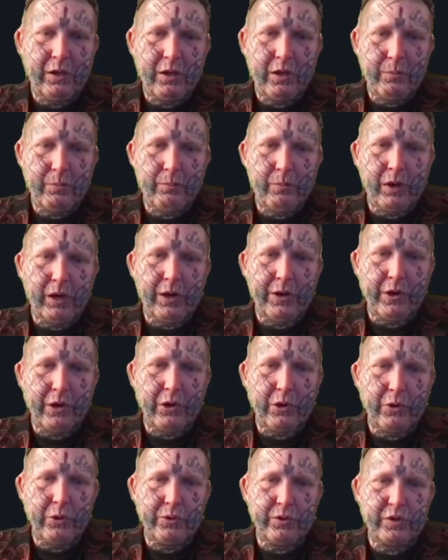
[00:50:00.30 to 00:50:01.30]

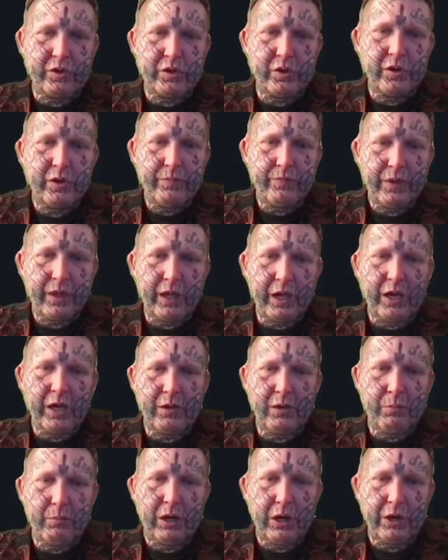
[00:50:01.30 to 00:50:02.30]
Mongoose,
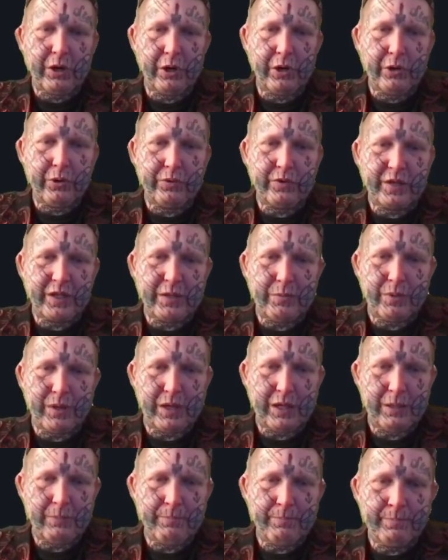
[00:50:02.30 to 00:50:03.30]
and
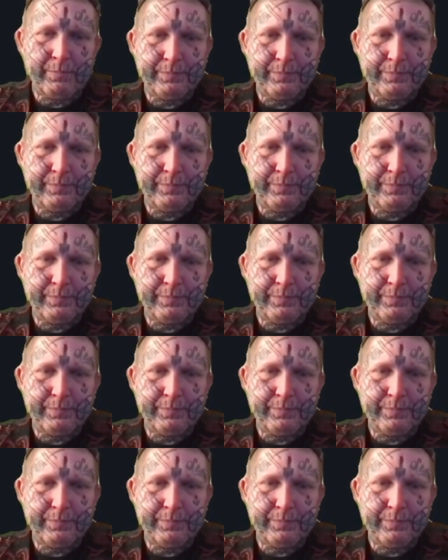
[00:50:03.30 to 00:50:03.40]
MongoDB.